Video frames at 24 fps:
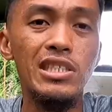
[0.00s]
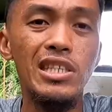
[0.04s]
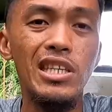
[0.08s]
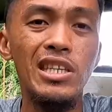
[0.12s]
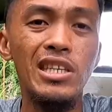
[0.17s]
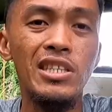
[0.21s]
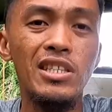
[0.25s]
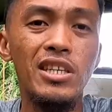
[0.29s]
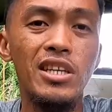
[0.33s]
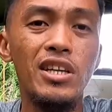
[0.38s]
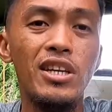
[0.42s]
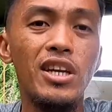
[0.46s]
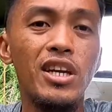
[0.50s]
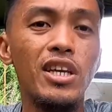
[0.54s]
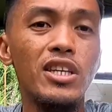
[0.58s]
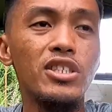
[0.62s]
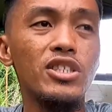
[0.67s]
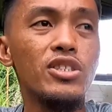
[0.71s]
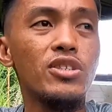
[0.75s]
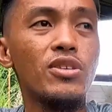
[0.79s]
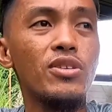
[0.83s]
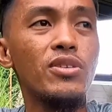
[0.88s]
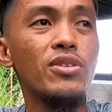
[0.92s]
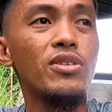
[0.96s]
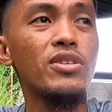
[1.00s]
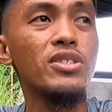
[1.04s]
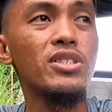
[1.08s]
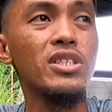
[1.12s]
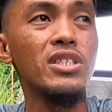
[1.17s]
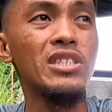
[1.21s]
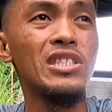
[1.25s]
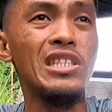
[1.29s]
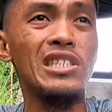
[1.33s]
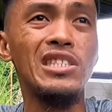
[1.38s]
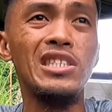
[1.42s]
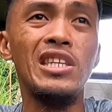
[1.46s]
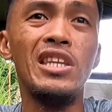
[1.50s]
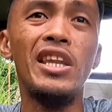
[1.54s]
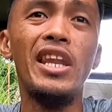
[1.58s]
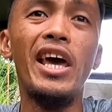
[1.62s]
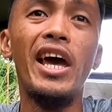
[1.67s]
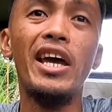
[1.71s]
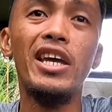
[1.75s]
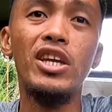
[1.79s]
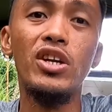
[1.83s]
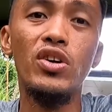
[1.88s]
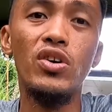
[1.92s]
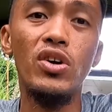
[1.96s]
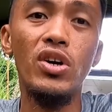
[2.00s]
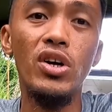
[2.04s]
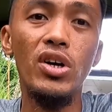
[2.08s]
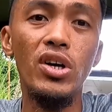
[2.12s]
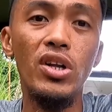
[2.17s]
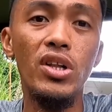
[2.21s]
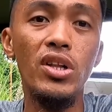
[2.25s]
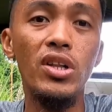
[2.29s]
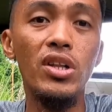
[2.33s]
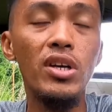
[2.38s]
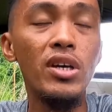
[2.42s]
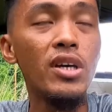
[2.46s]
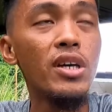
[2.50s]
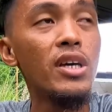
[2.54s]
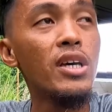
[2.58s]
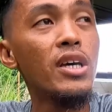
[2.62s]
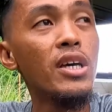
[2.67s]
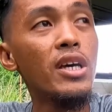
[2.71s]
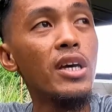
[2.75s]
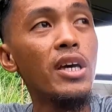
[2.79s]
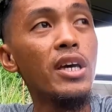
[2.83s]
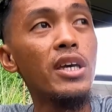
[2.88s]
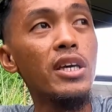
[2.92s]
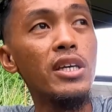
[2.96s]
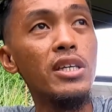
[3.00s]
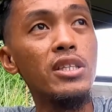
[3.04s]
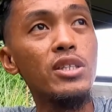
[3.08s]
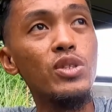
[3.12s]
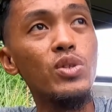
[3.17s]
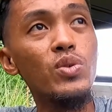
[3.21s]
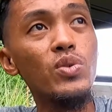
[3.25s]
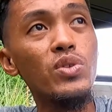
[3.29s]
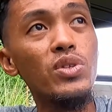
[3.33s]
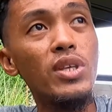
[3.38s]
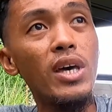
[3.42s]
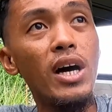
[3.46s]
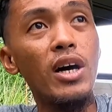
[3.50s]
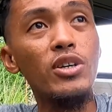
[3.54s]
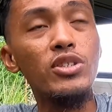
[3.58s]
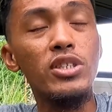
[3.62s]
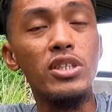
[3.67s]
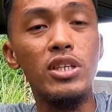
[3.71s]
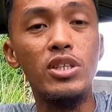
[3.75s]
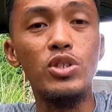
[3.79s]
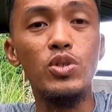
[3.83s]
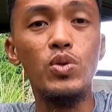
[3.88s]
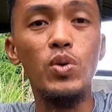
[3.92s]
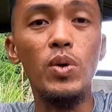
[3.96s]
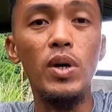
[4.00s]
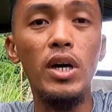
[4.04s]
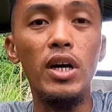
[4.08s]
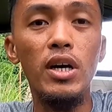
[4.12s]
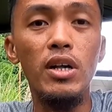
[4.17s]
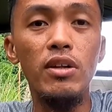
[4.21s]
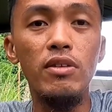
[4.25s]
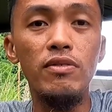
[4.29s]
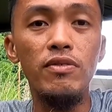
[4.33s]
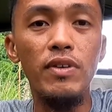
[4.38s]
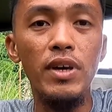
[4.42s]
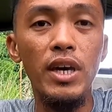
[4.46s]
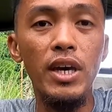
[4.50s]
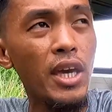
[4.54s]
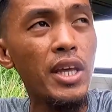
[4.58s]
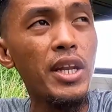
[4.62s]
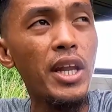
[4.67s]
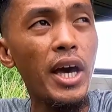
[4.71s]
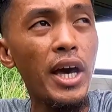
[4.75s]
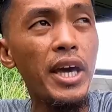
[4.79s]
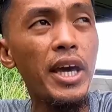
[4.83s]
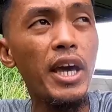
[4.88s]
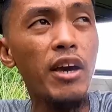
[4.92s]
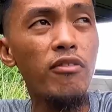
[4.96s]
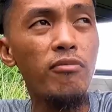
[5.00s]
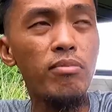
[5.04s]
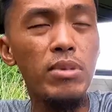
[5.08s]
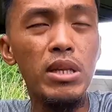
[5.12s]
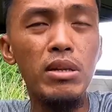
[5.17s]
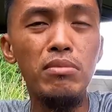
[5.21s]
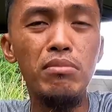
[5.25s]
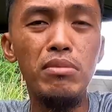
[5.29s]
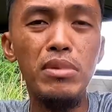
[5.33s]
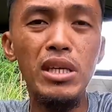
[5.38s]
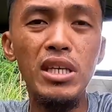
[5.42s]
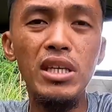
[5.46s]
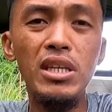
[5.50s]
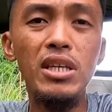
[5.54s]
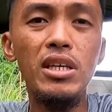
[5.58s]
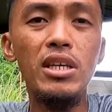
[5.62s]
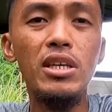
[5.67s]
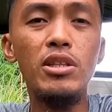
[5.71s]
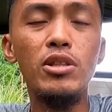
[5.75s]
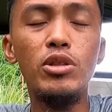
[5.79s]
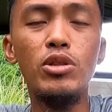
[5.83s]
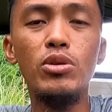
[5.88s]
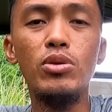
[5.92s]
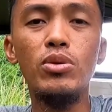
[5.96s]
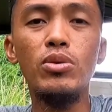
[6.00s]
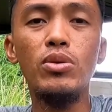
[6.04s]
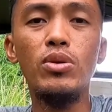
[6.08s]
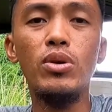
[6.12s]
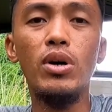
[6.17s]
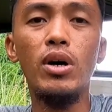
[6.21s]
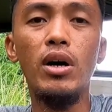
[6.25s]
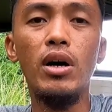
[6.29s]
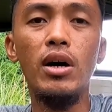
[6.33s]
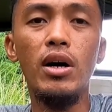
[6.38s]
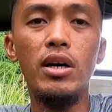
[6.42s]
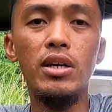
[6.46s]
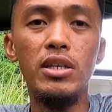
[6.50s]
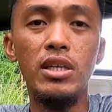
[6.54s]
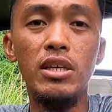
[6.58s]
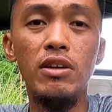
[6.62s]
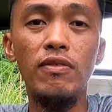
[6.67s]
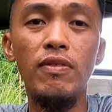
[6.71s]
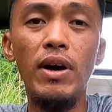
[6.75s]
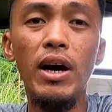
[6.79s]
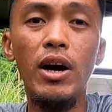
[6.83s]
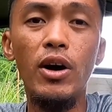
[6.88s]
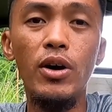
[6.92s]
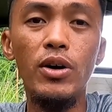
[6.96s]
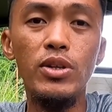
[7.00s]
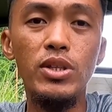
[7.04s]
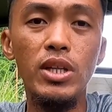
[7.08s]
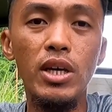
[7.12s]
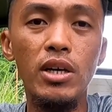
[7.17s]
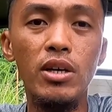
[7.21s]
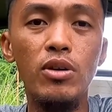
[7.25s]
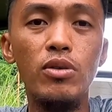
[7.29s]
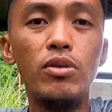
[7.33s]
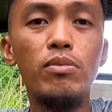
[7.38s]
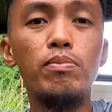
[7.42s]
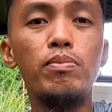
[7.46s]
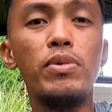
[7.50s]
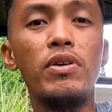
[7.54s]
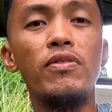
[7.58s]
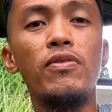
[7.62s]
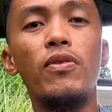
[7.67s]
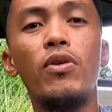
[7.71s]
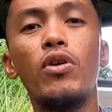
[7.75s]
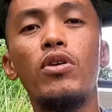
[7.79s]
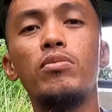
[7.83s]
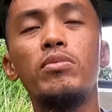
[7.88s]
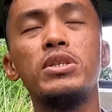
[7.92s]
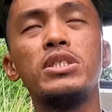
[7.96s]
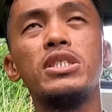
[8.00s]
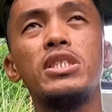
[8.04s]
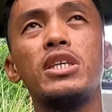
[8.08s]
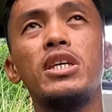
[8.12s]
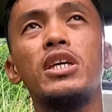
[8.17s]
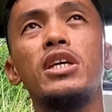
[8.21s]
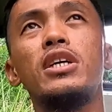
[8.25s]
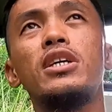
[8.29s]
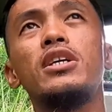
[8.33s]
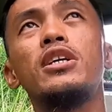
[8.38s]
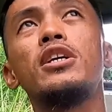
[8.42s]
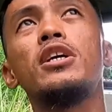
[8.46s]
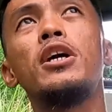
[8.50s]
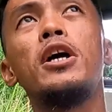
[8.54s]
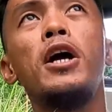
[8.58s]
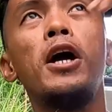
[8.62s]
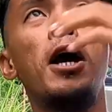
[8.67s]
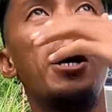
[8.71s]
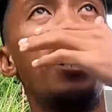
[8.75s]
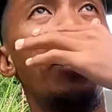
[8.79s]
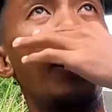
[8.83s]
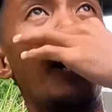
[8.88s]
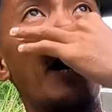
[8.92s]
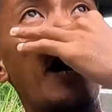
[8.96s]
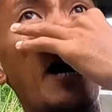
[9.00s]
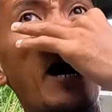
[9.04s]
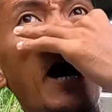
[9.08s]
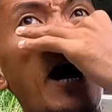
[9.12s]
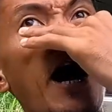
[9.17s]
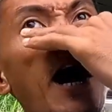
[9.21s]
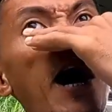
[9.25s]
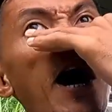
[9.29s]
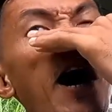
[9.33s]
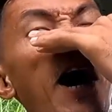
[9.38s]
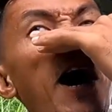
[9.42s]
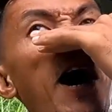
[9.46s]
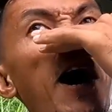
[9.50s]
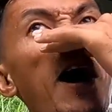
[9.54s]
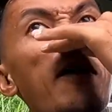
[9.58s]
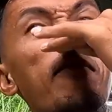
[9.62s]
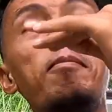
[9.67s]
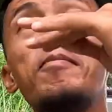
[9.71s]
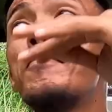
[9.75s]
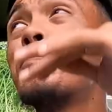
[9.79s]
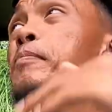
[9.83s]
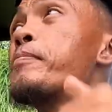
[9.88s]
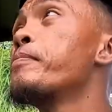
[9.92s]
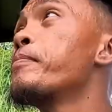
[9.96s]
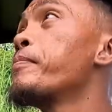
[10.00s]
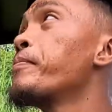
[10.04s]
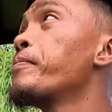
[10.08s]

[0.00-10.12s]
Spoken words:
its incarnation, or since its inaugural in 2012, and I have been meaning to give out a good performance here. Some